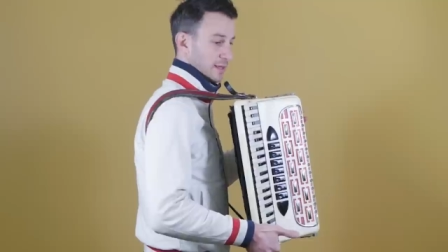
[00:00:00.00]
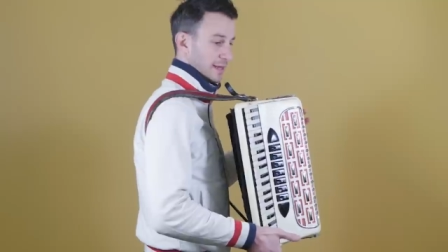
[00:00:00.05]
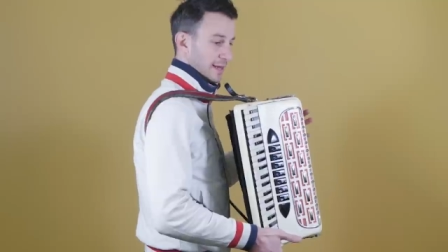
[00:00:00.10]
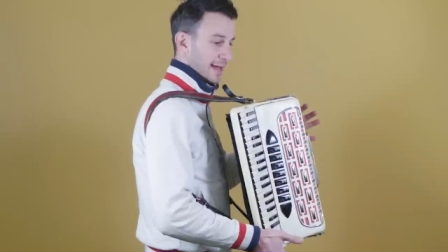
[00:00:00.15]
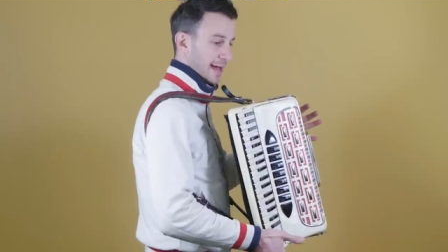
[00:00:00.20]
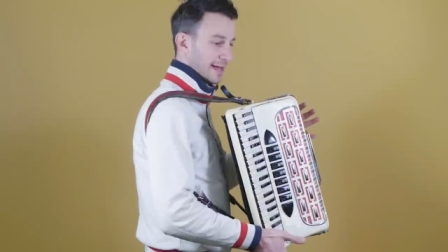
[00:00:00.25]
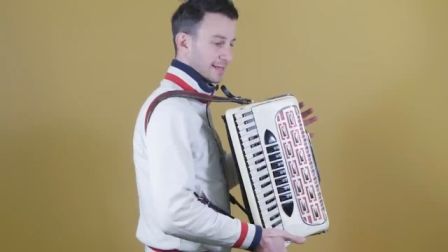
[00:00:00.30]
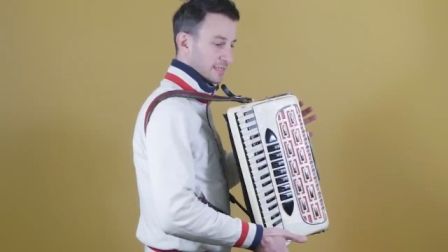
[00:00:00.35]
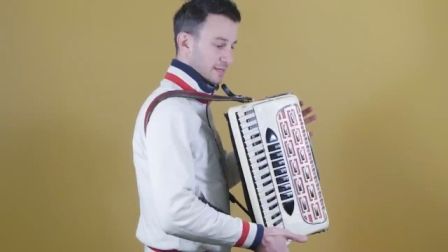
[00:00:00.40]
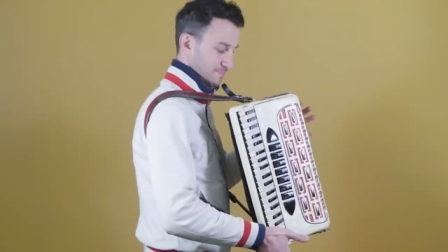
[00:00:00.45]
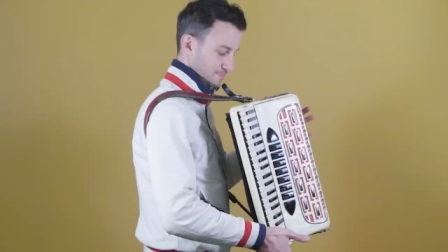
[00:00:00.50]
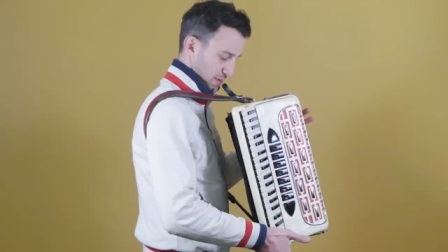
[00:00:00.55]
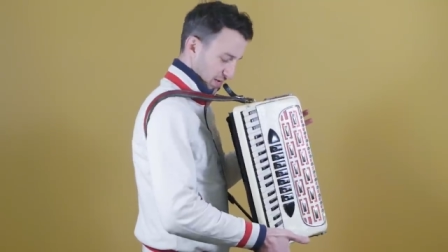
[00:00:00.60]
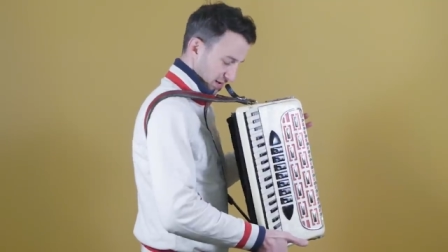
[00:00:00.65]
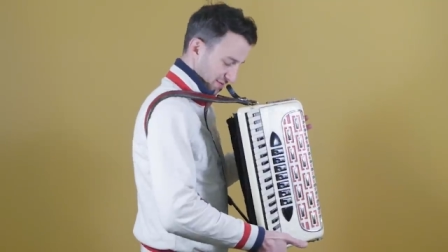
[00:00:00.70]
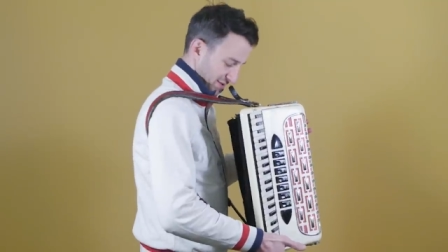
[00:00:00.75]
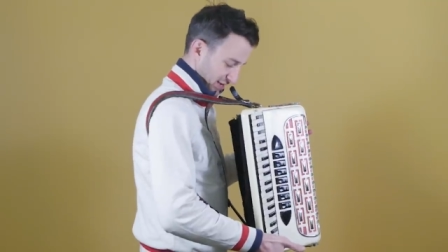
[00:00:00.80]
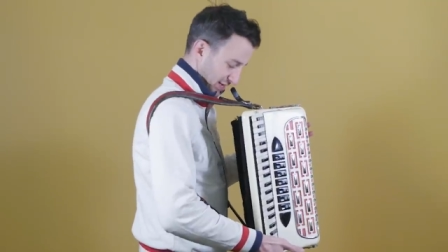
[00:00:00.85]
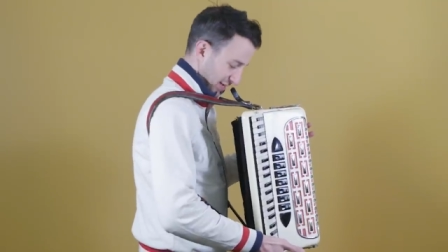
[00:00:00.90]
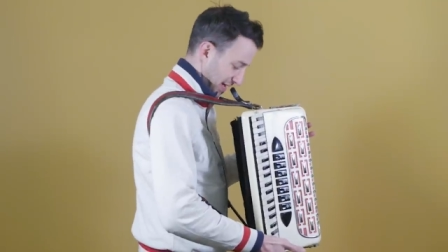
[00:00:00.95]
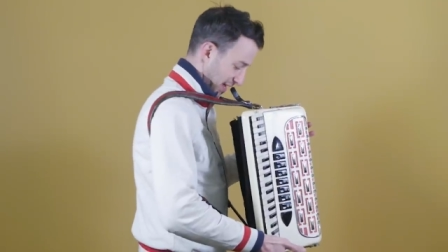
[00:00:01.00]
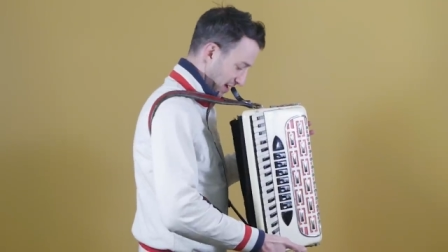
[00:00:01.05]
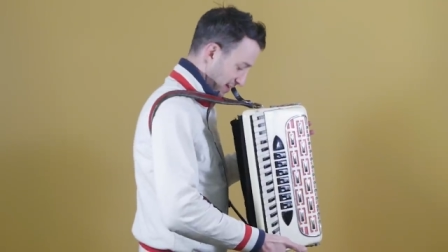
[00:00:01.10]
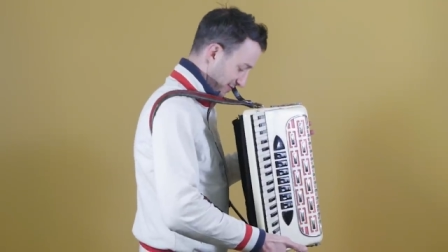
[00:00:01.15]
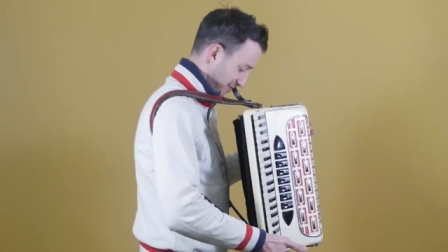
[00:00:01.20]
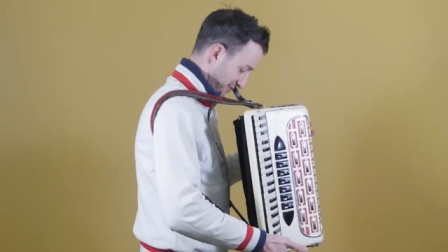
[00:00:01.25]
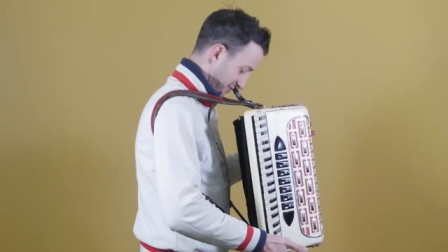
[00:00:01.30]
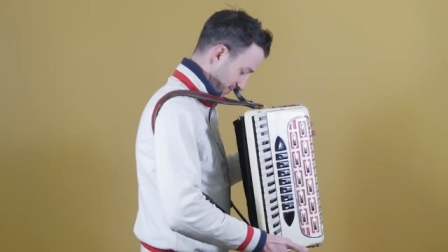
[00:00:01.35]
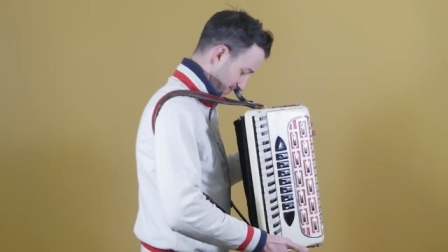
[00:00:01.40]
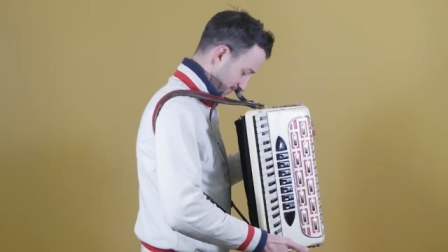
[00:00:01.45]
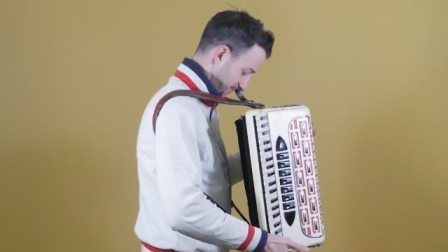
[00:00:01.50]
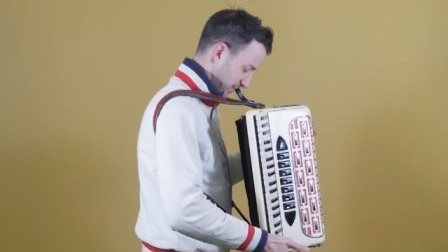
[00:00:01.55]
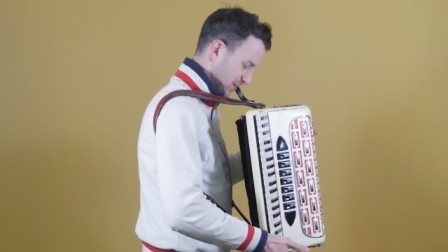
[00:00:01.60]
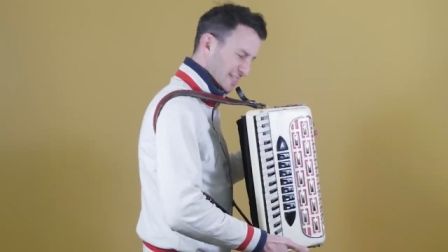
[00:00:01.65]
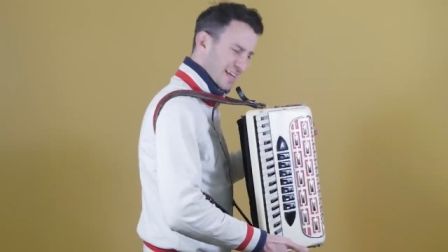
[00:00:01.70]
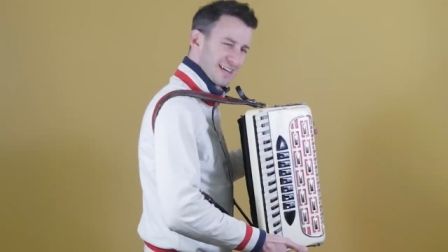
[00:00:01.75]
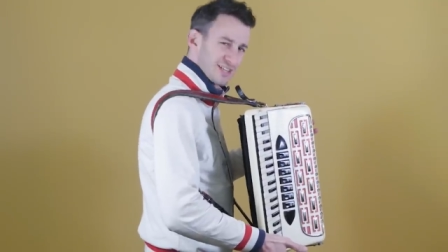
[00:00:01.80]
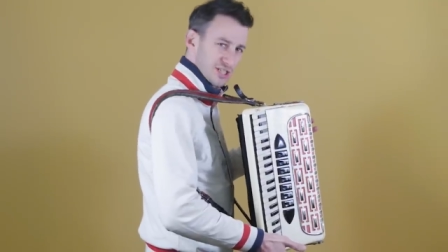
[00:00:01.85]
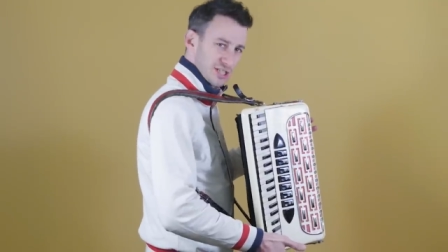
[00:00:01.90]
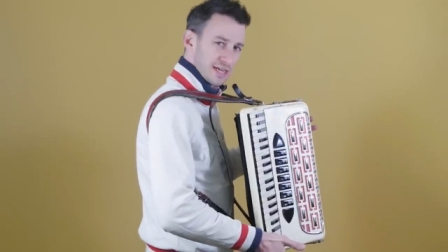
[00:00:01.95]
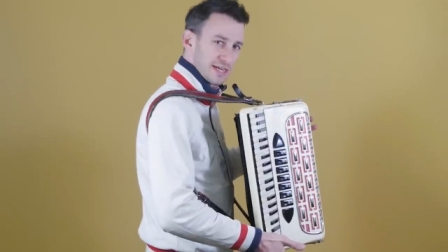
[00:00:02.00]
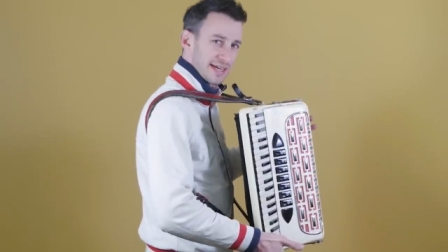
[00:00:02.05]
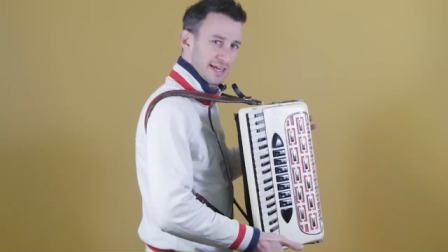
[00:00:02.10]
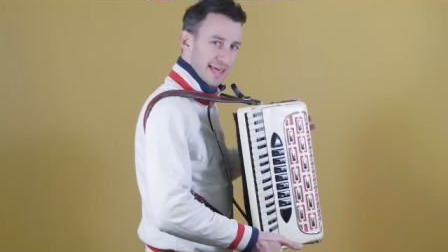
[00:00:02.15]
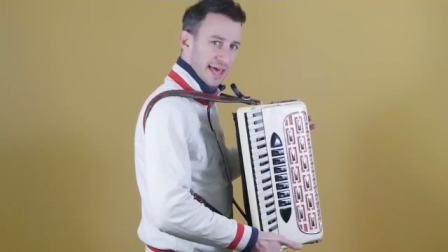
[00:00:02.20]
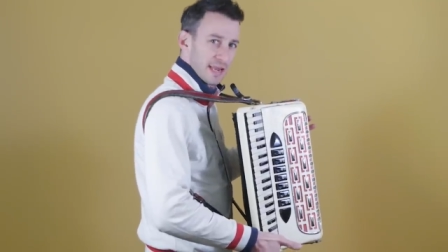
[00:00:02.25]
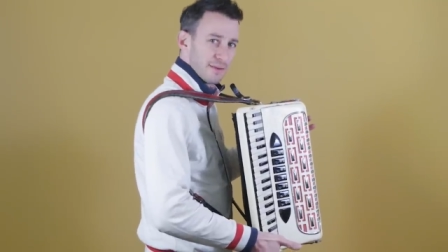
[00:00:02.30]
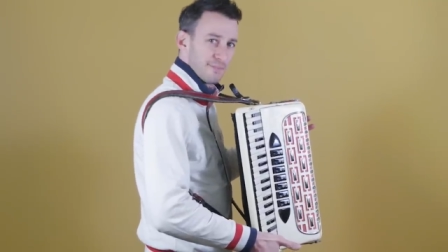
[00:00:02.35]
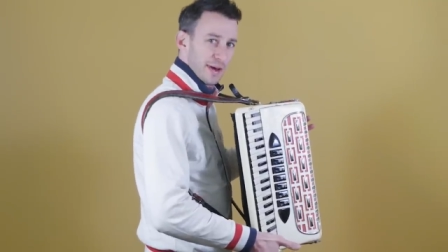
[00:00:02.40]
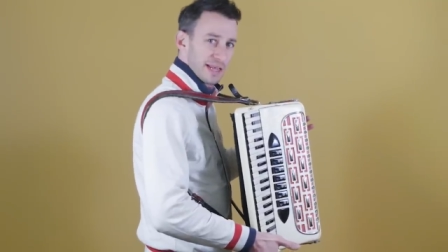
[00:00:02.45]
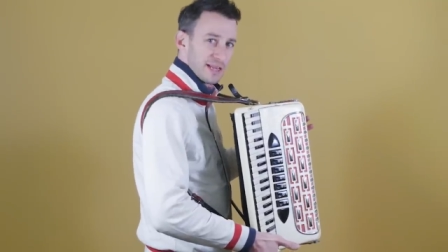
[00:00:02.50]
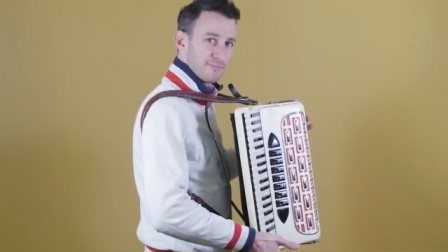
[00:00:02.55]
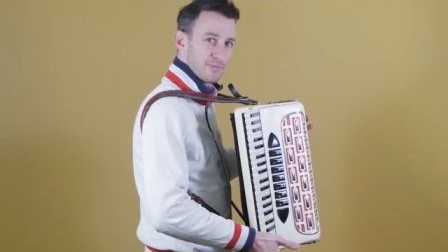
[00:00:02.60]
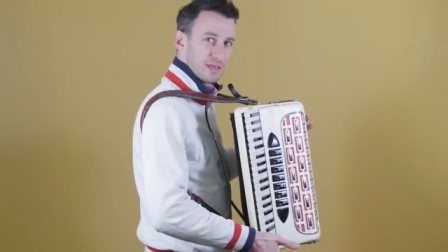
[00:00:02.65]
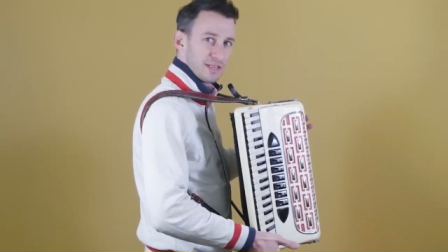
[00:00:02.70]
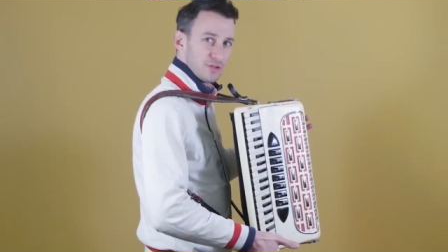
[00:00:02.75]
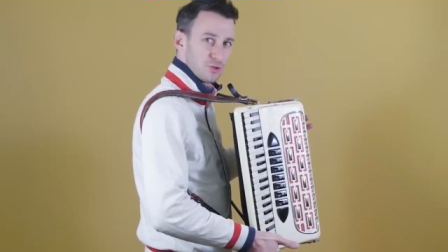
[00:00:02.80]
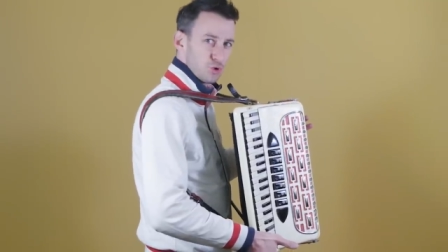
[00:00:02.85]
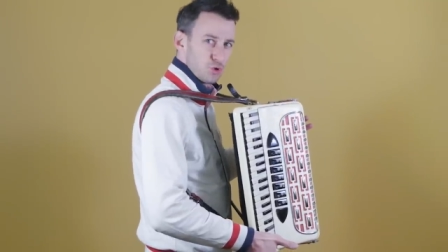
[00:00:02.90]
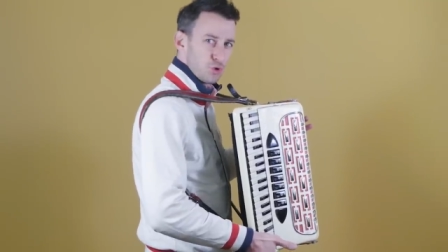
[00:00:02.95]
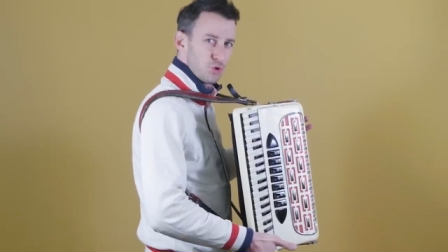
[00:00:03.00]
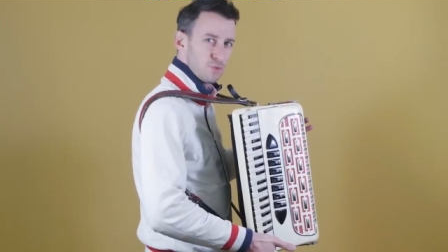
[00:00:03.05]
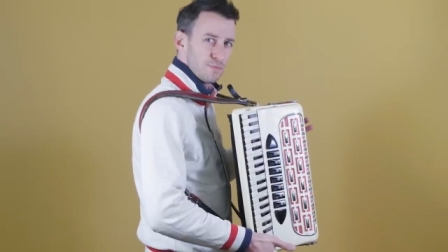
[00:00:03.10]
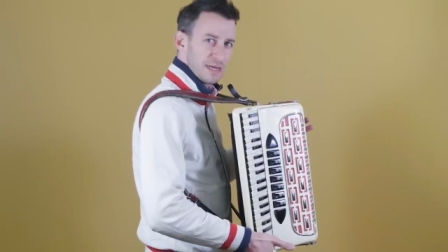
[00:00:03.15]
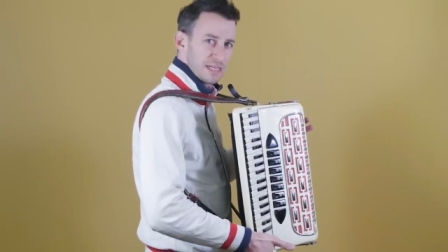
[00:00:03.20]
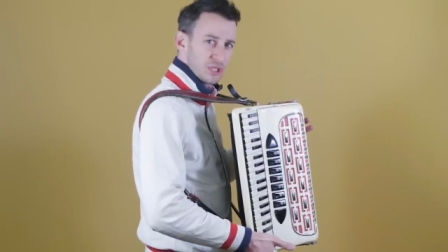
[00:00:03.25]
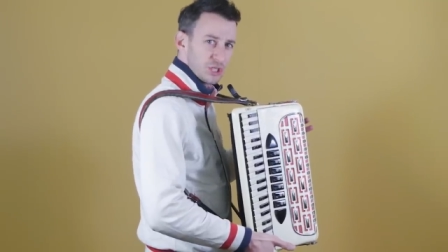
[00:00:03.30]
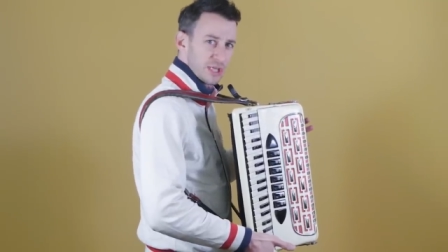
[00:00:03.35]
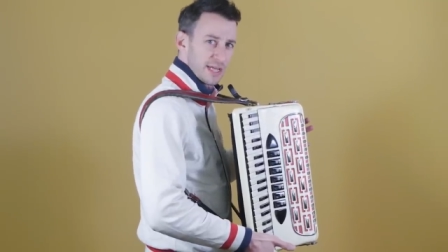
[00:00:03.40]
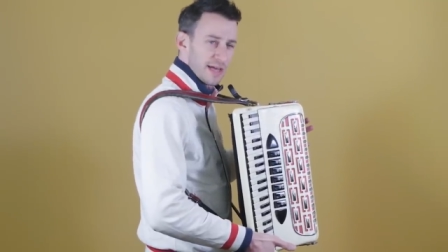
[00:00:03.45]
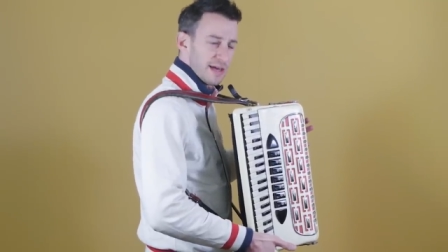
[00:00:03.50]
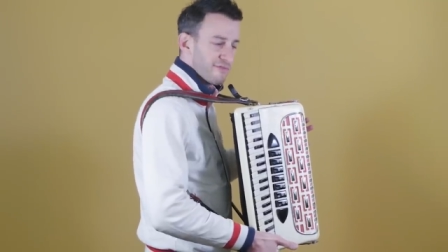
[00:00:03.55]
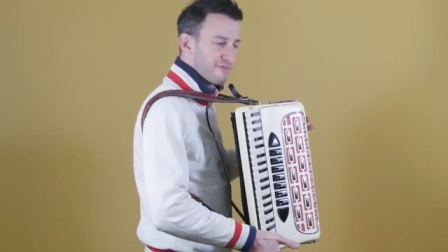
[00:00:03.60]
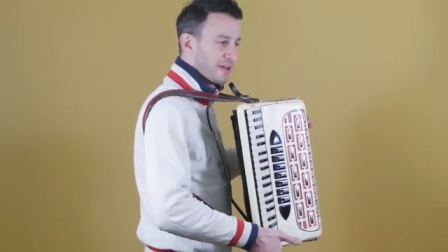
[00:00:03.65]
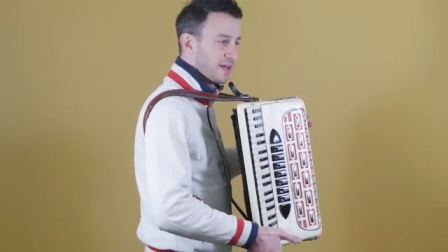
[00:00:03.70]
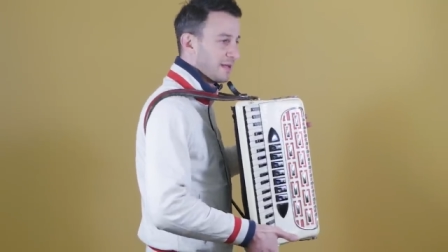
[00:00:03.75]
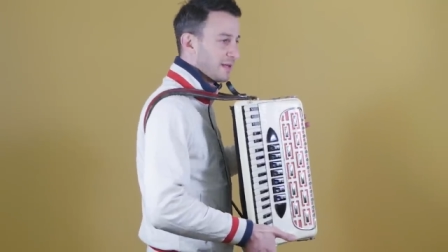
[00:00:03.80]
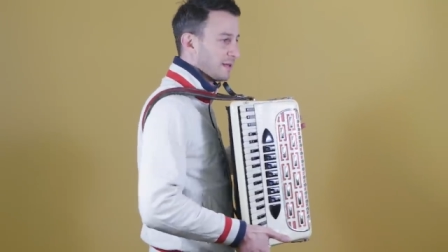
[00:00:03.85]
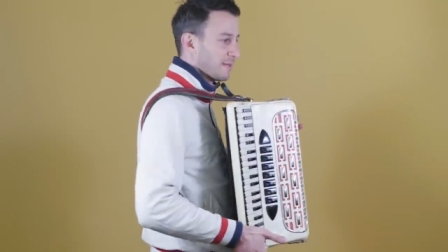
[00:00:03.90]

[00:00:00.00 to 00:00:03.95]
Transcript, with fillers: It has a bit of a give. It's actually, again, might be too much give,